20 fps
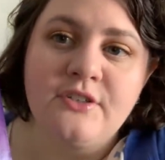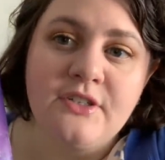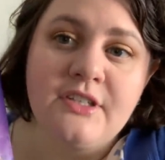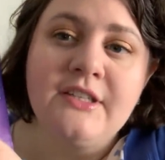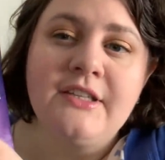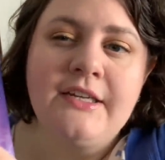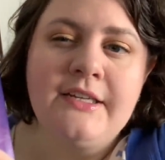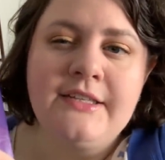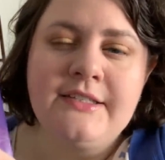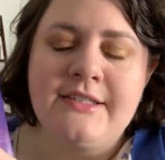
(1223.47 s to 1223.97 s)

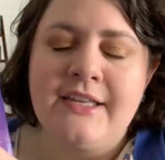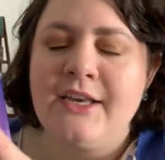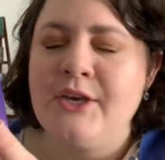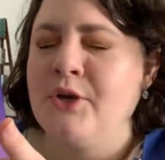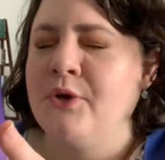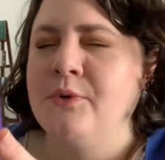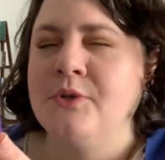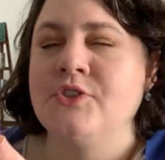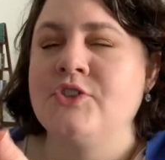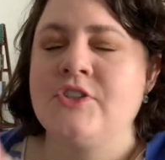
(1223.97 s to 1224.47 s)
Nalini Singh,
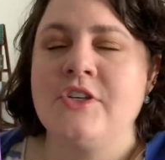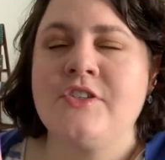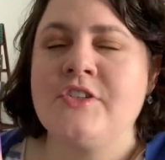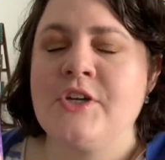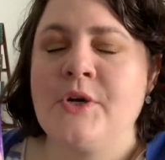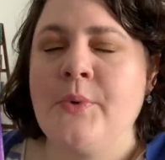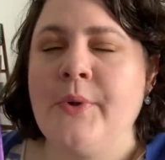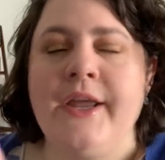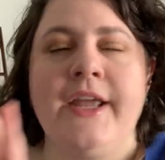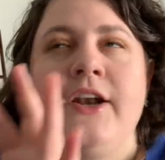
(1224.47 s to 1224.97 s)
who is just
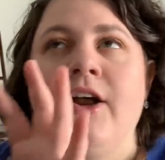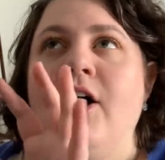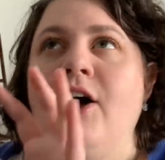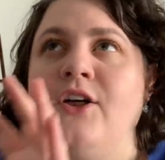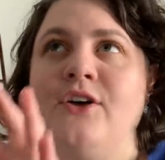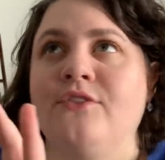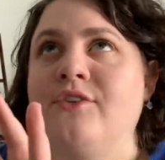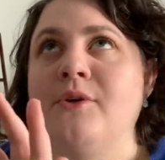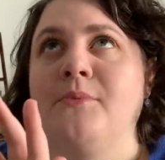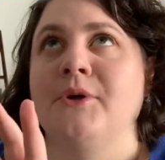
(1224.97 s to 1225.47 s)
a queen,
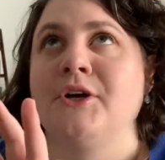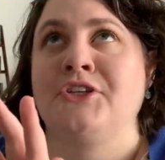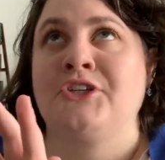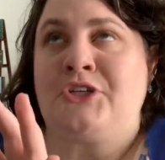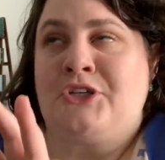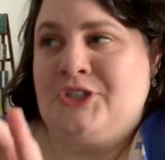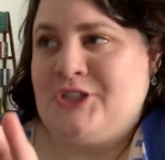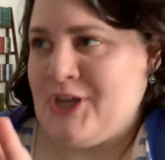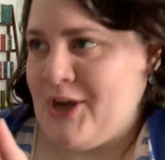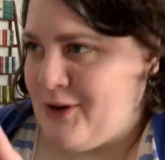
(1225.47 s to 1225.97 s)
all of her books
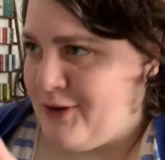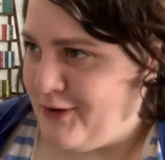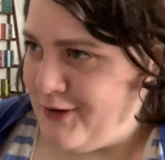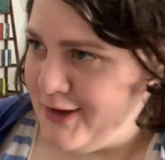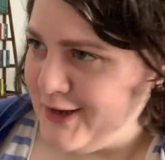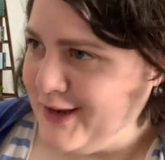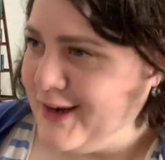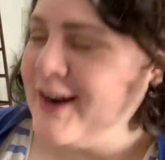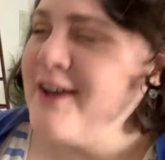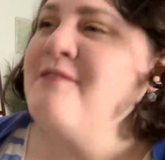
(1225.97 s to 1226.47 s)
are so
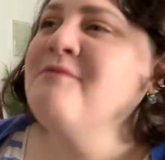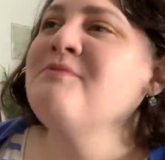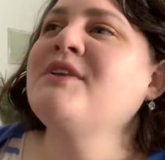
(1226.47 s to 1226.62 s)
good.